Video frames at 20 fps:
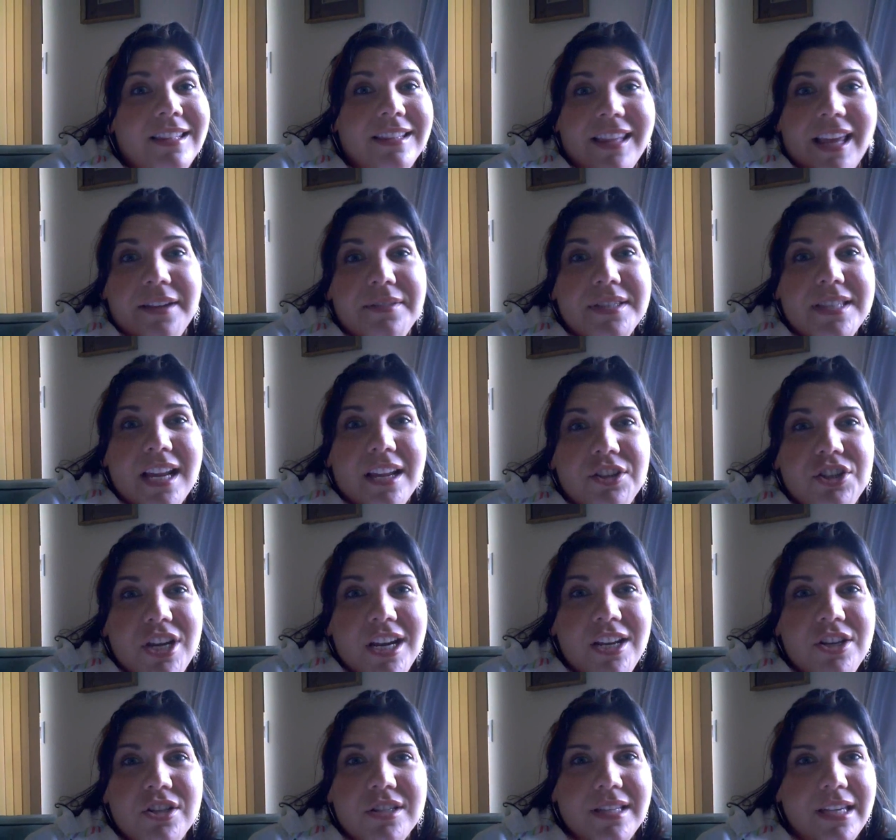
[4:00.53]
the lifestyle
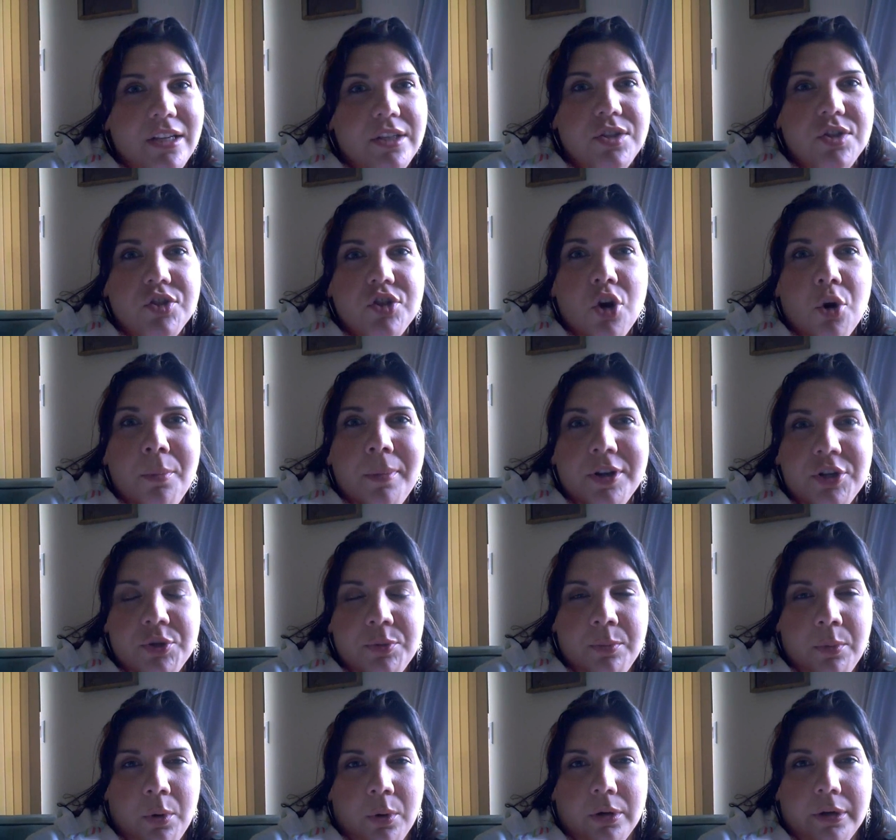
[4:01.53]
change is like so
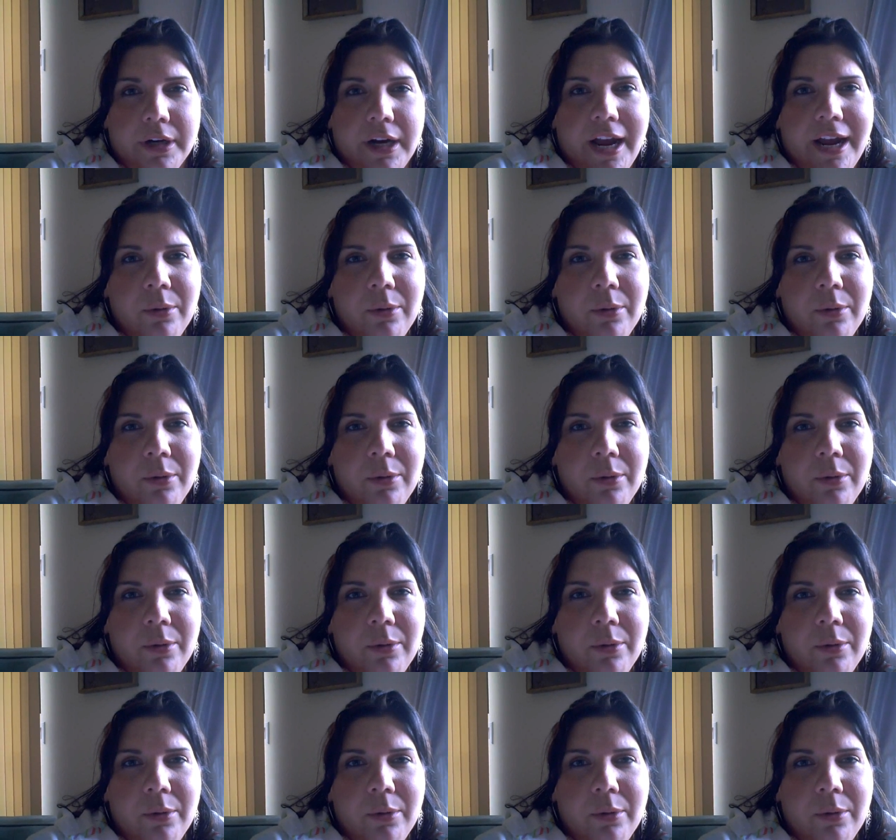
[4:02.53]
much more.